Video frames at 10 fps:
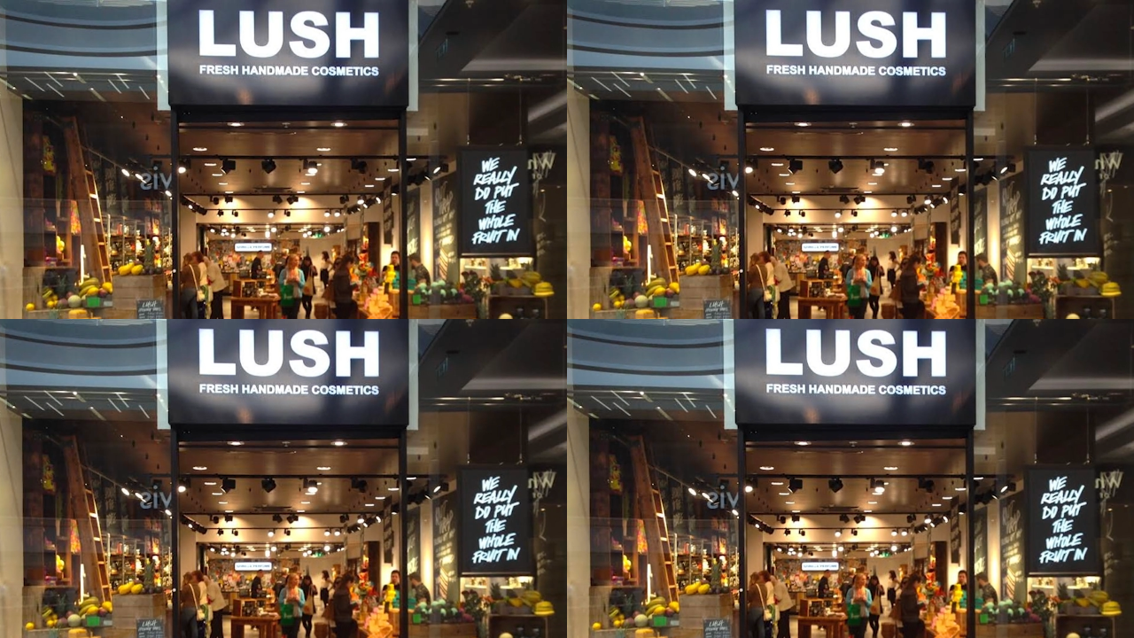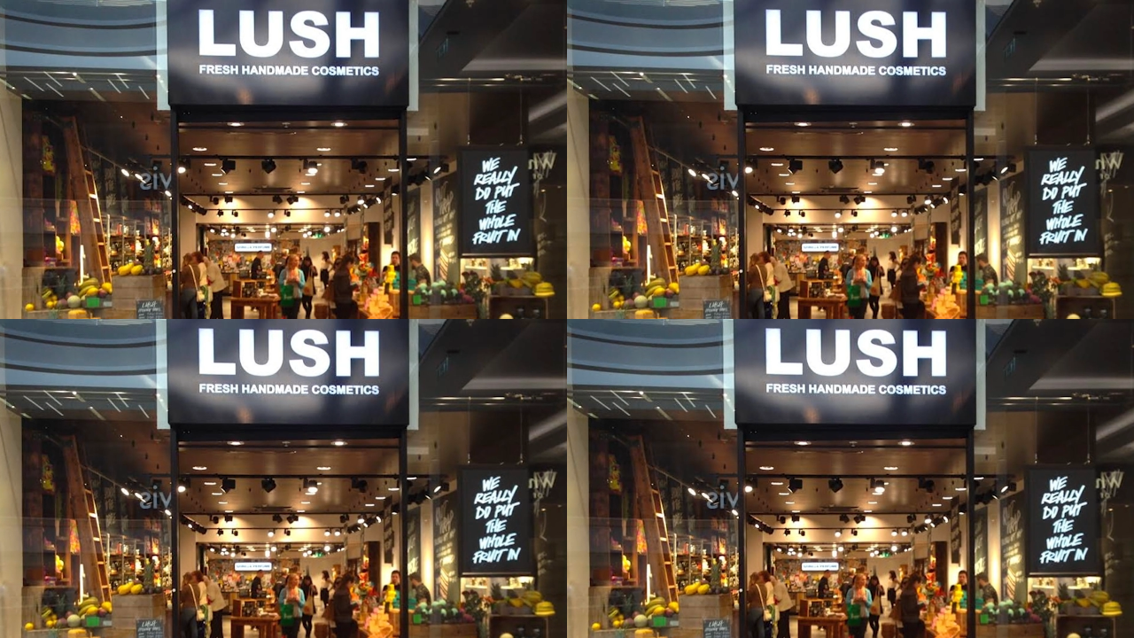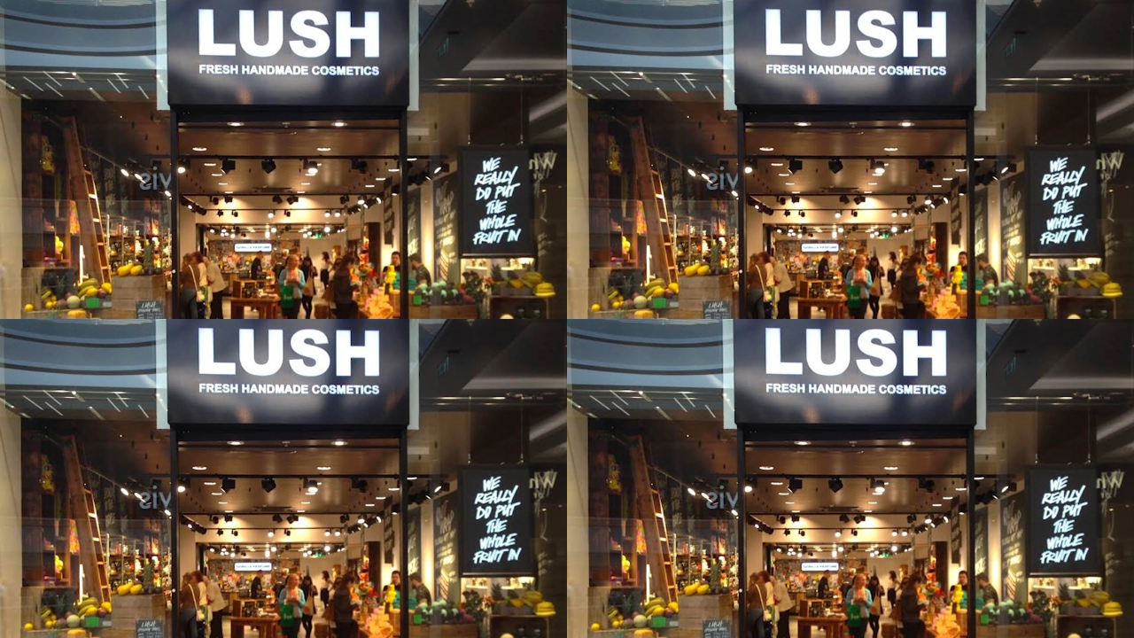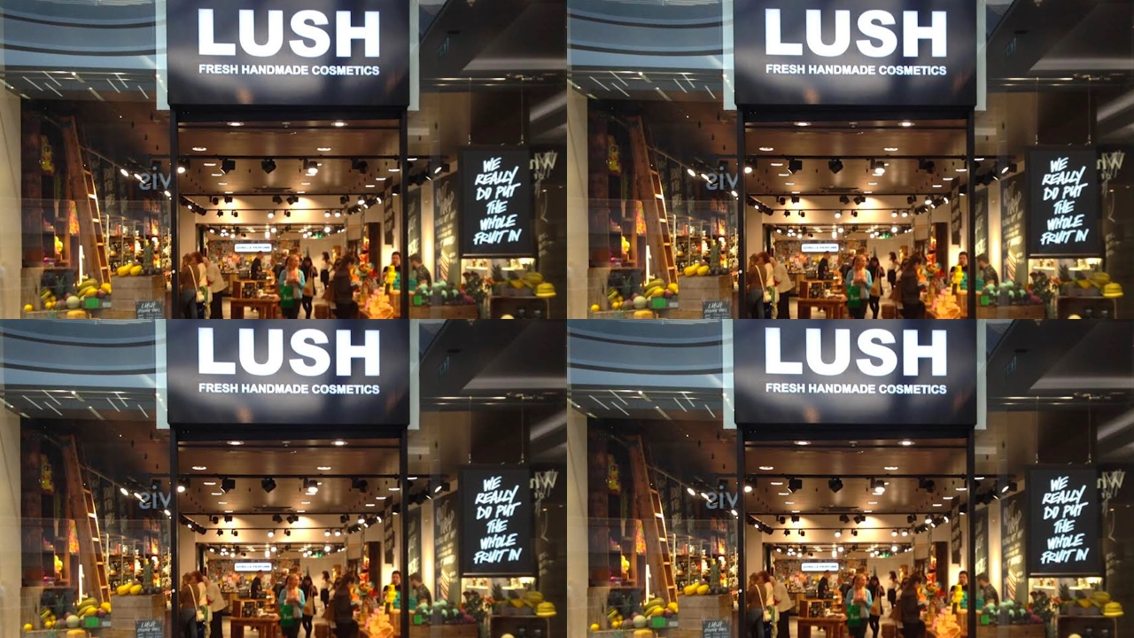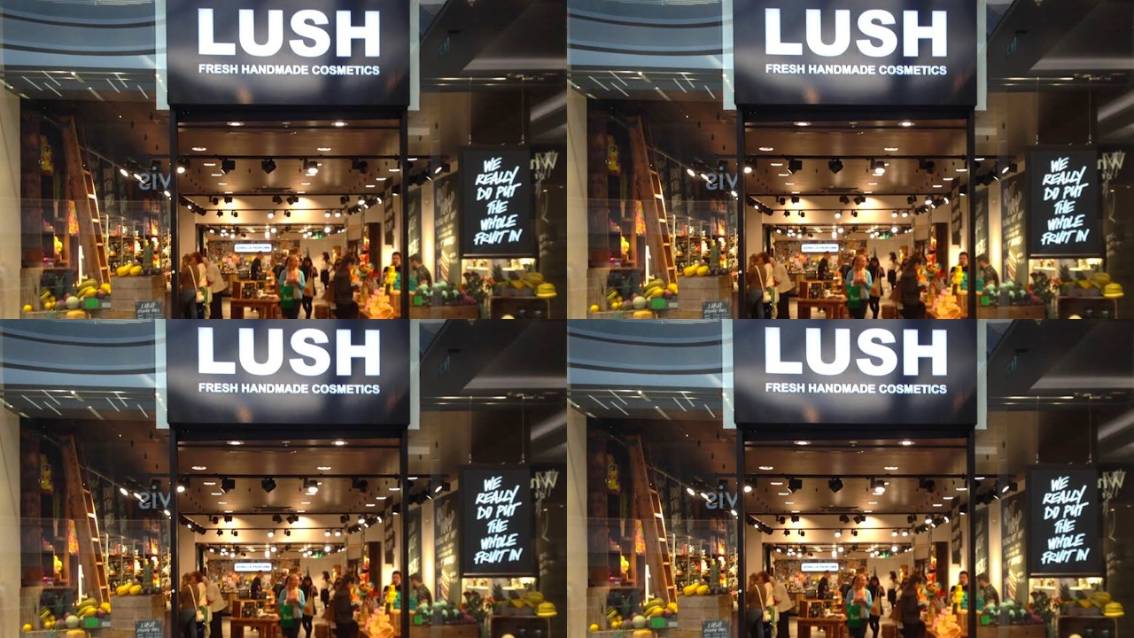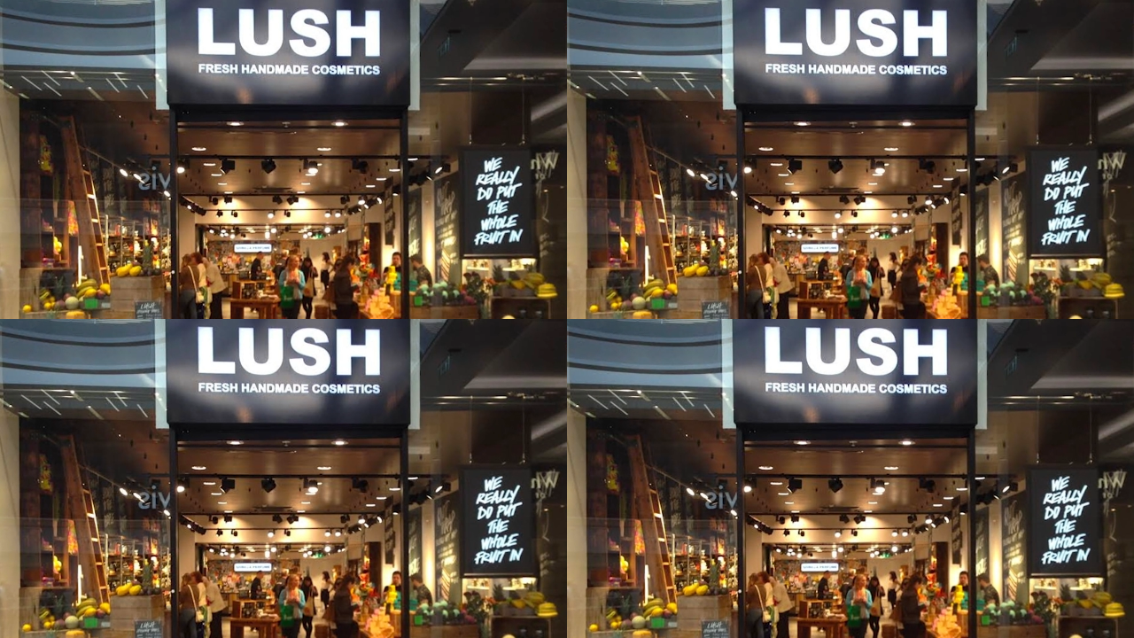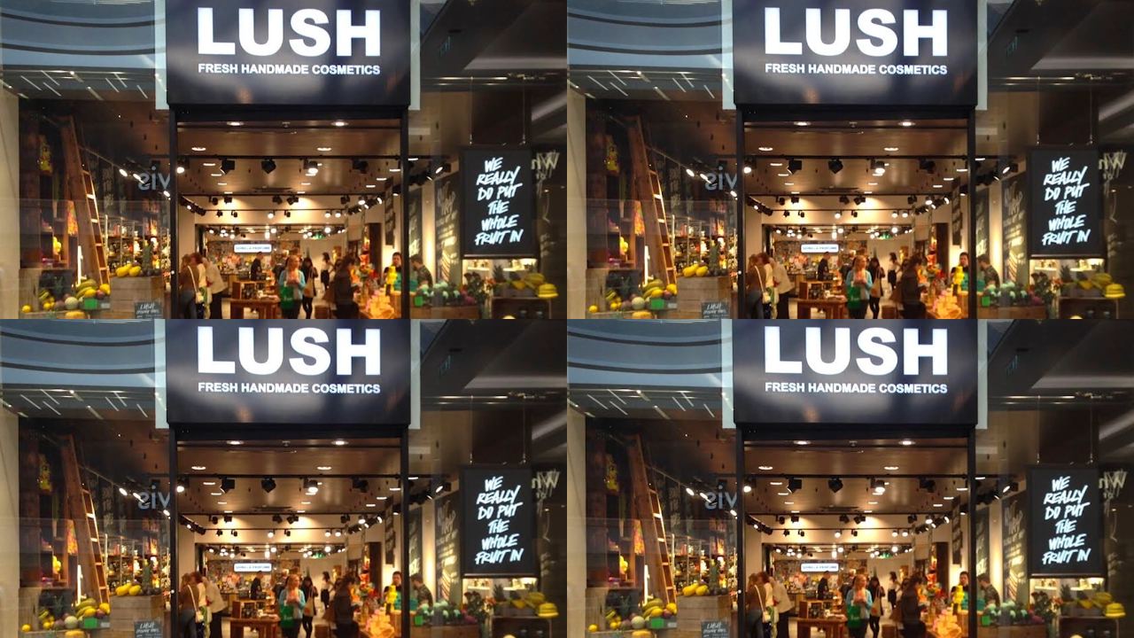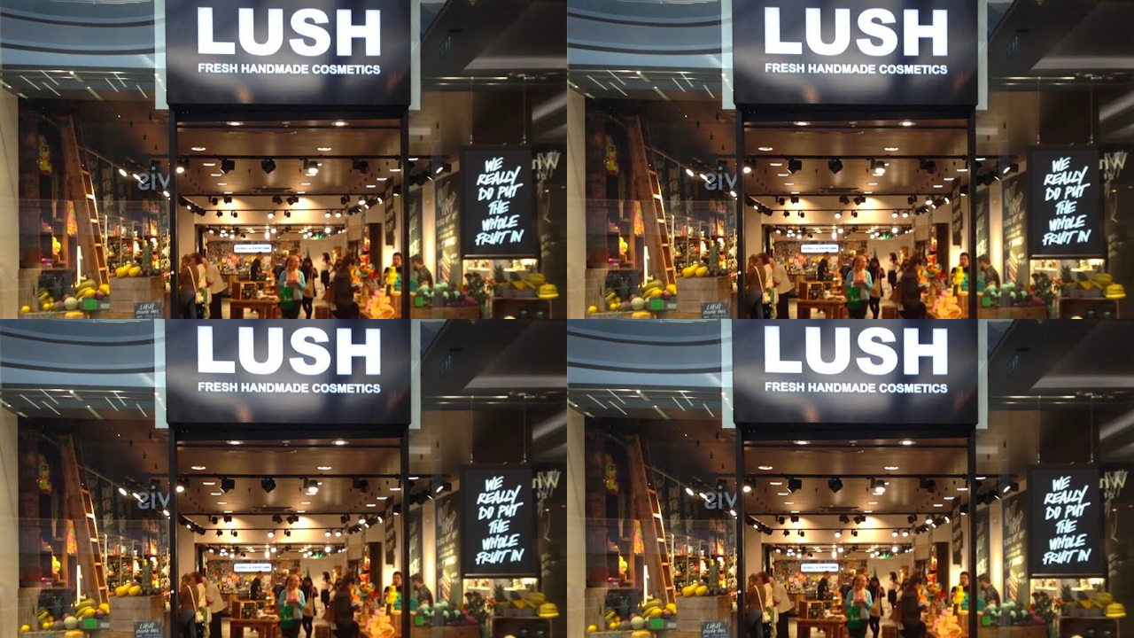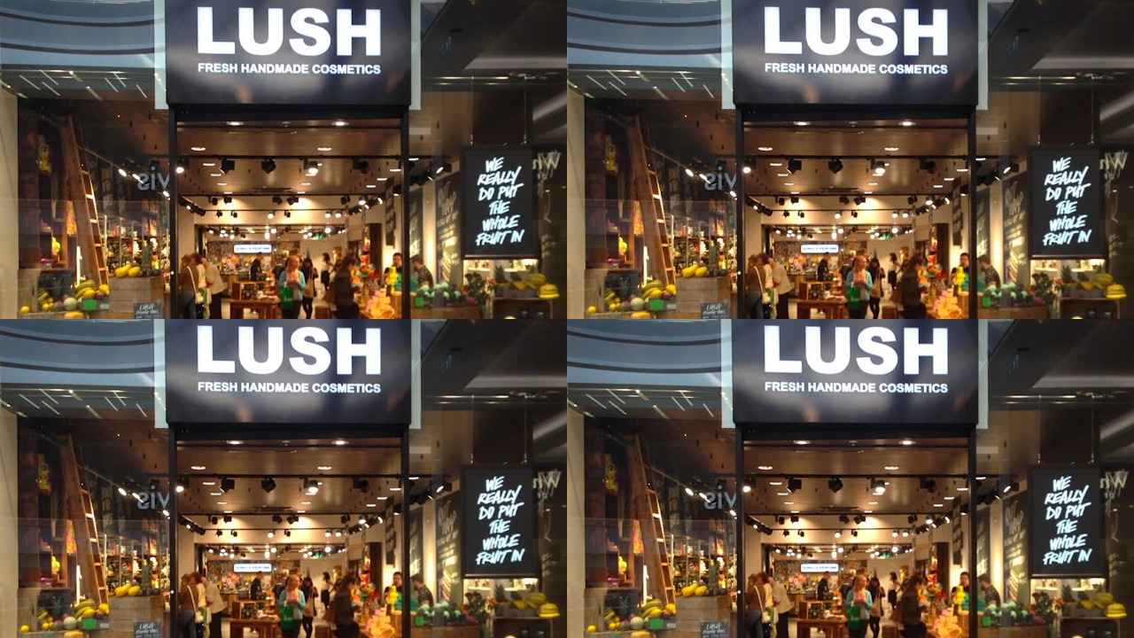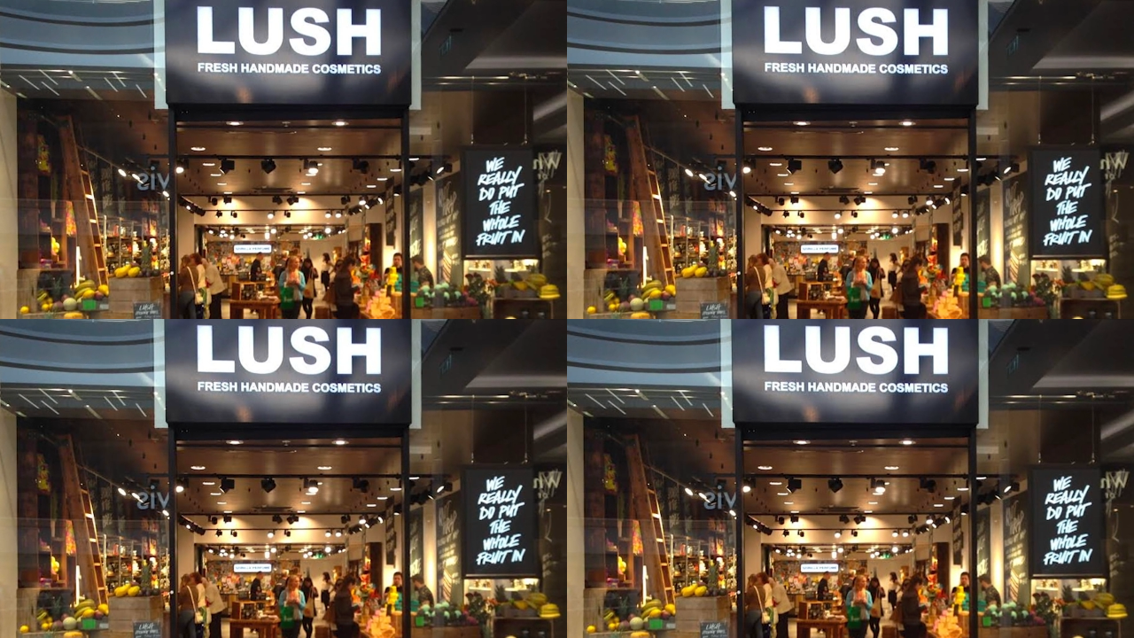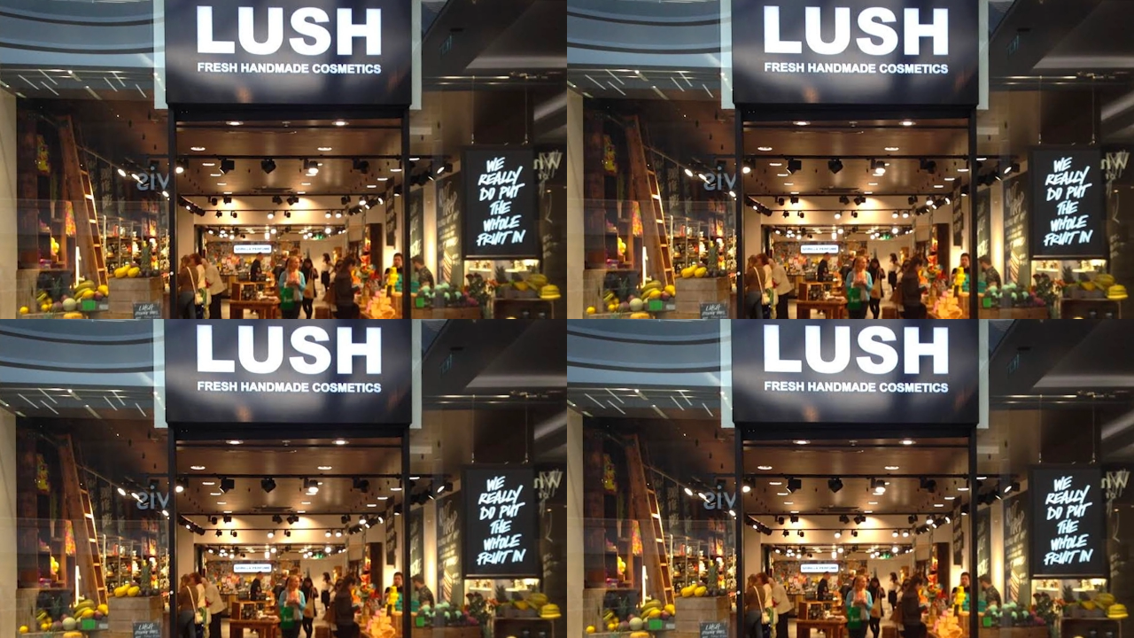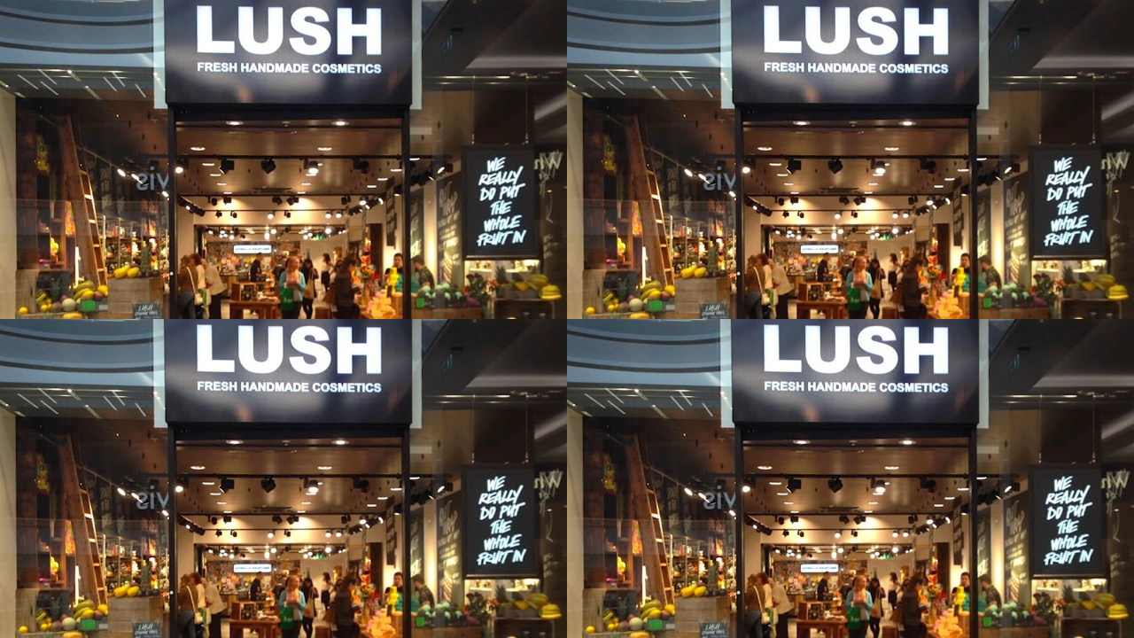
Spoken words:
(no speaker visible)